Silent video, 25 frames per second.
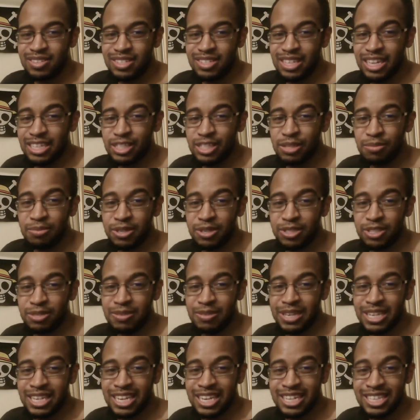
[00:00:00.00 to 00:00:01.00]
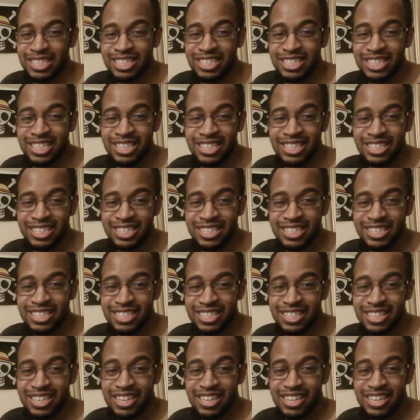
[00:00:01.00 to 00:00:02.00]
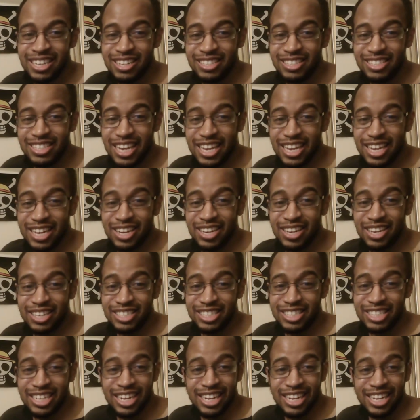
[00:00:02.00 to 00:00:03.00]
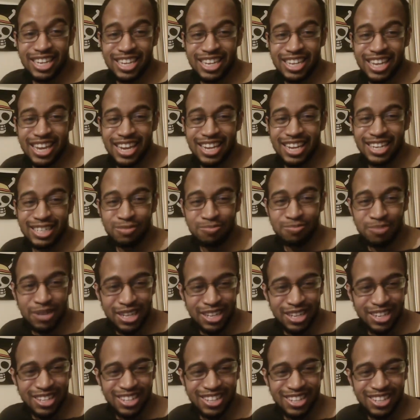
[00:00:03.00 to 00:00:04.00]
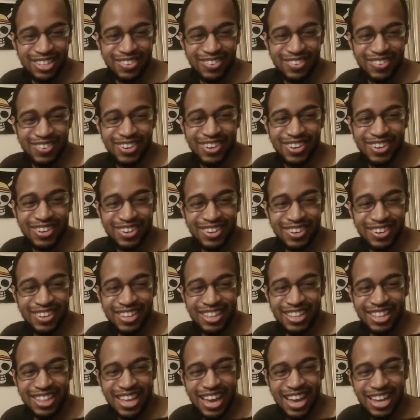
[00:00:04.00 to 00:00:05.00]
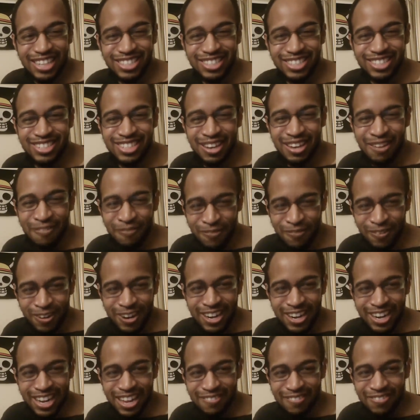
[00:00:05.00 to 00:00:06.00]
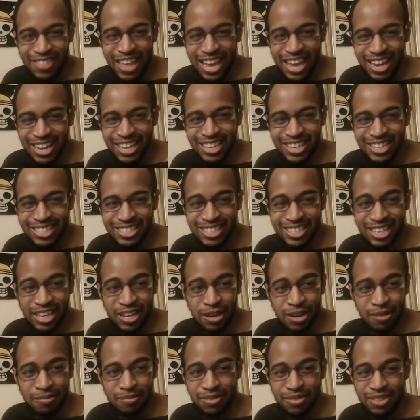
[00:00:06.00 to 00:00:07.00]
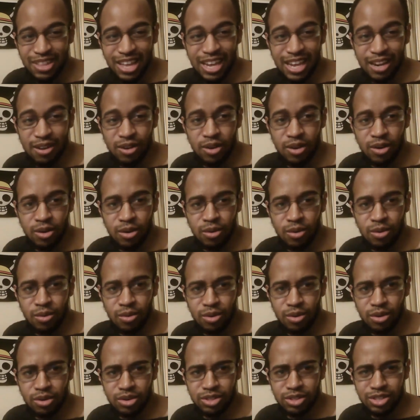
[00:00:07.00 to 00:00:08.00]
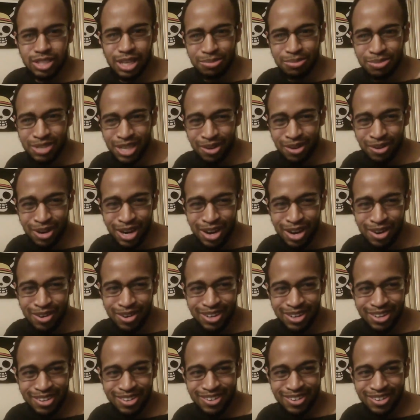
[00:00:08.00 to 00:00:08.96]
That's supposed to be teaching, taking on Johnny Cage, but that's different. That is him. That's Sub-Zero?